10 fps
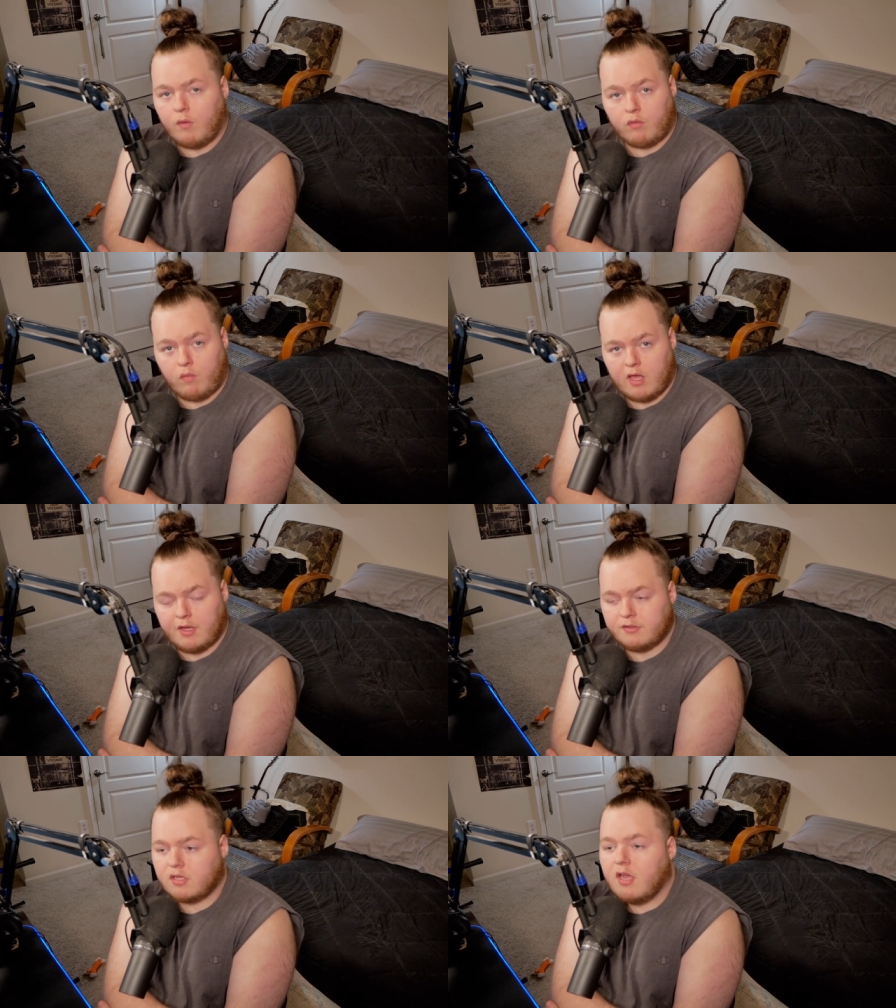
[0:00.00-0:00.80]
with
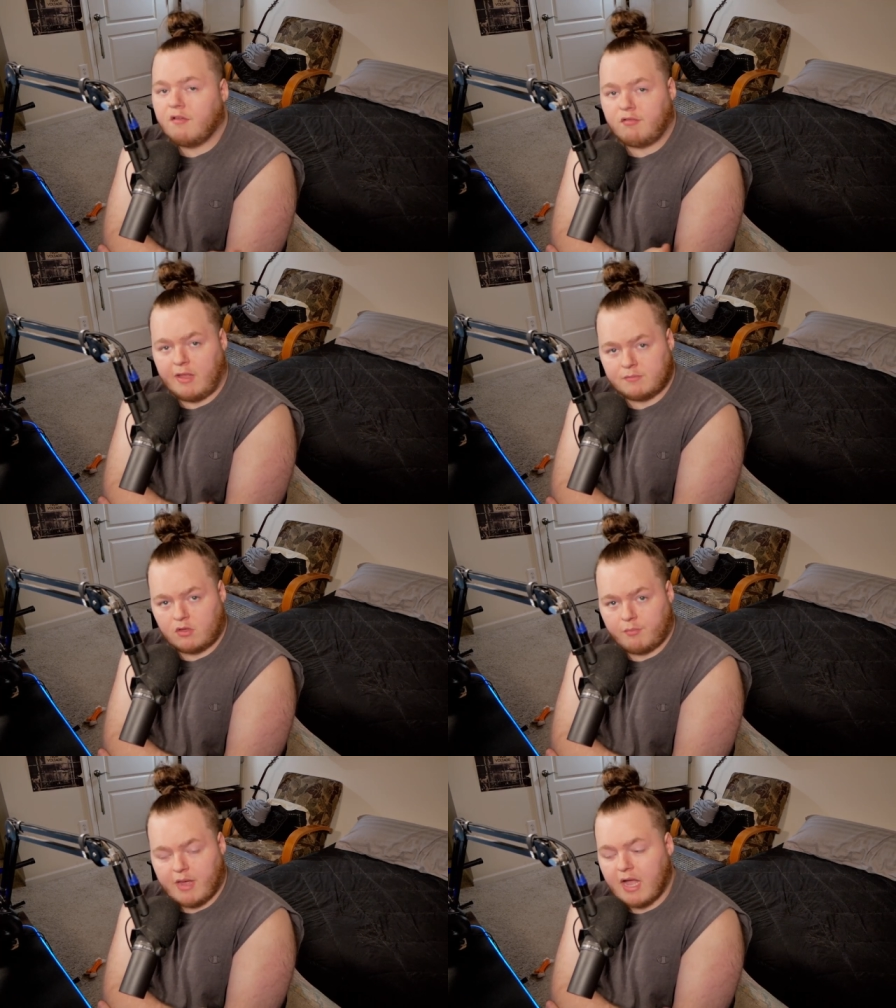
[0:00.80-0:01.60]
wings, flames
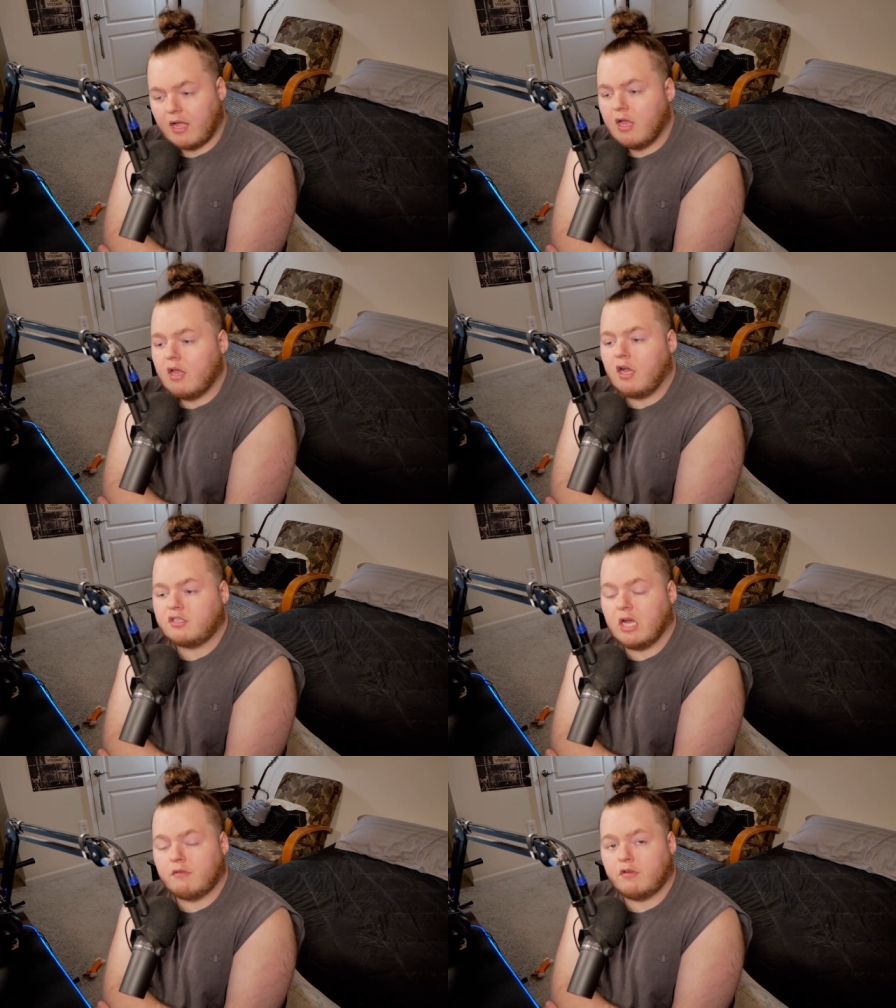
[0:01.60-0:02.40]
on their back,
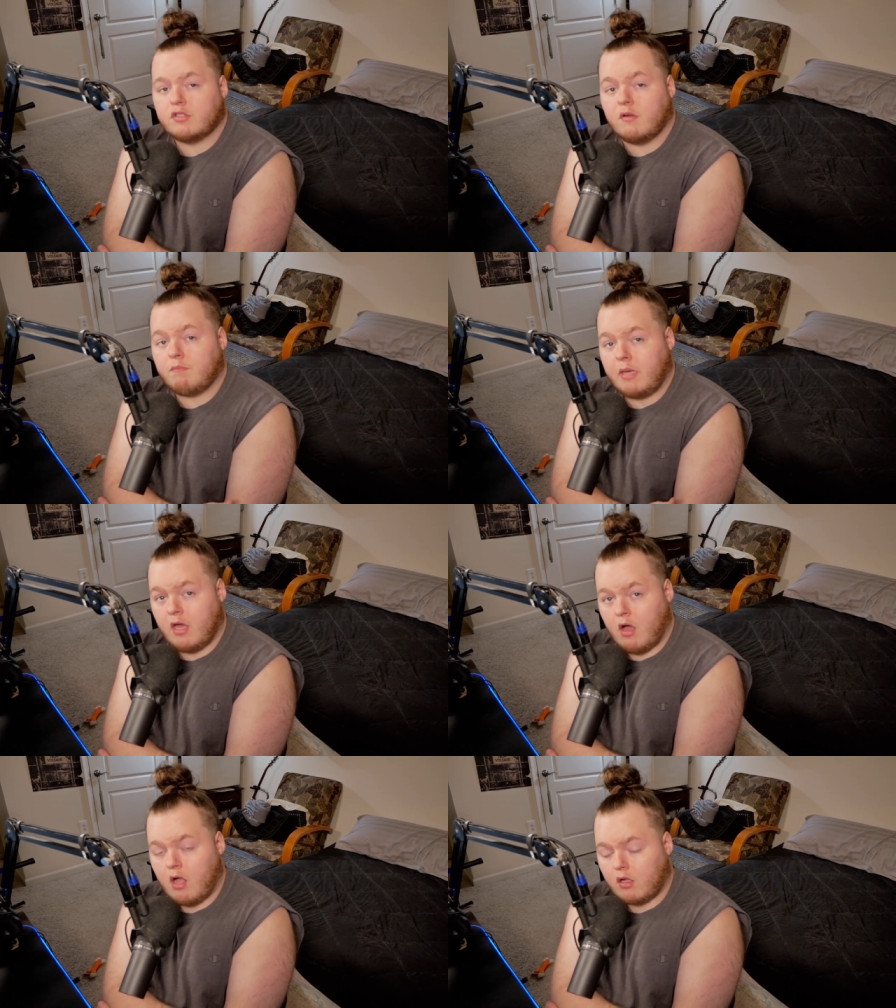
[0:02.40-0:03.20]
a child version of
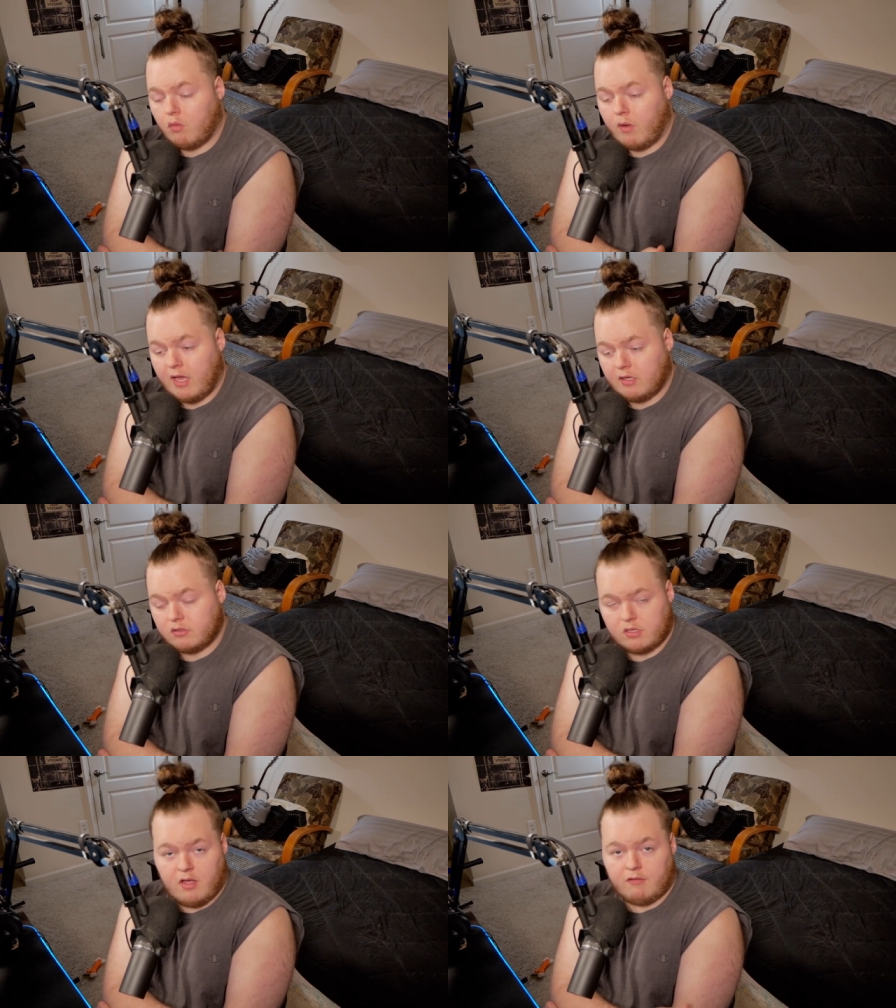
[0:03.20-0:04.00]
Mihawk,
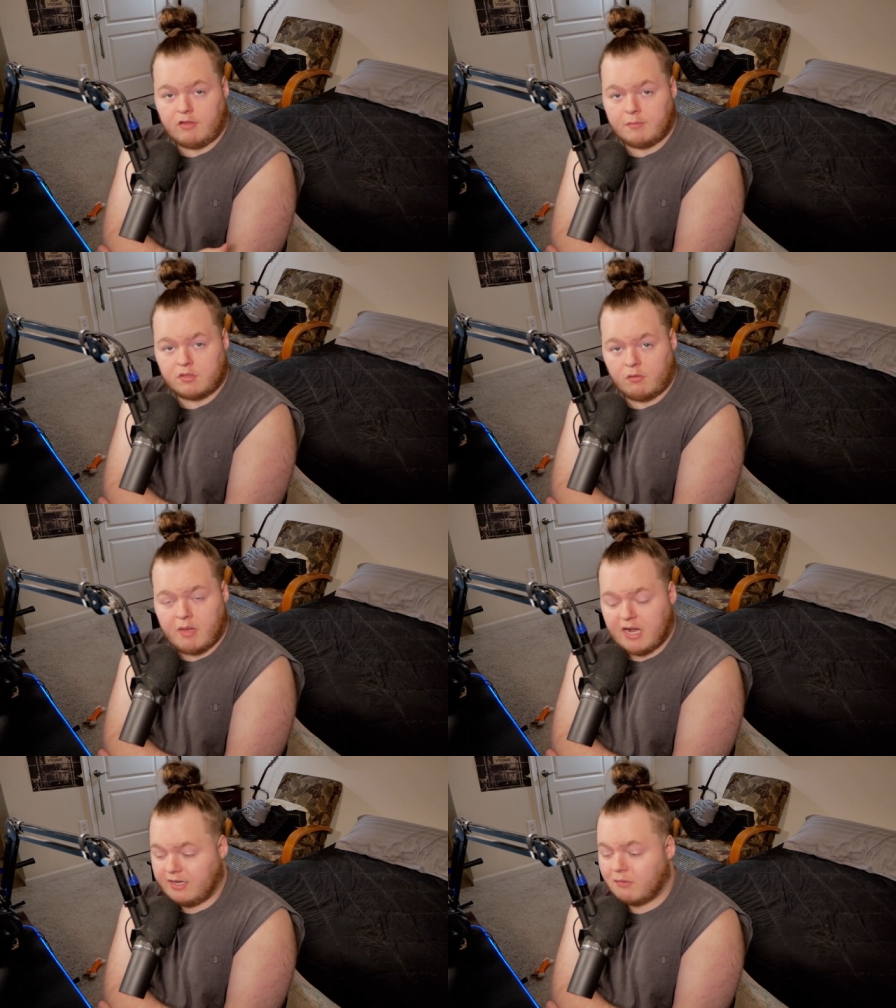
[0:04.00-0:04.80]
wings, flames on their back.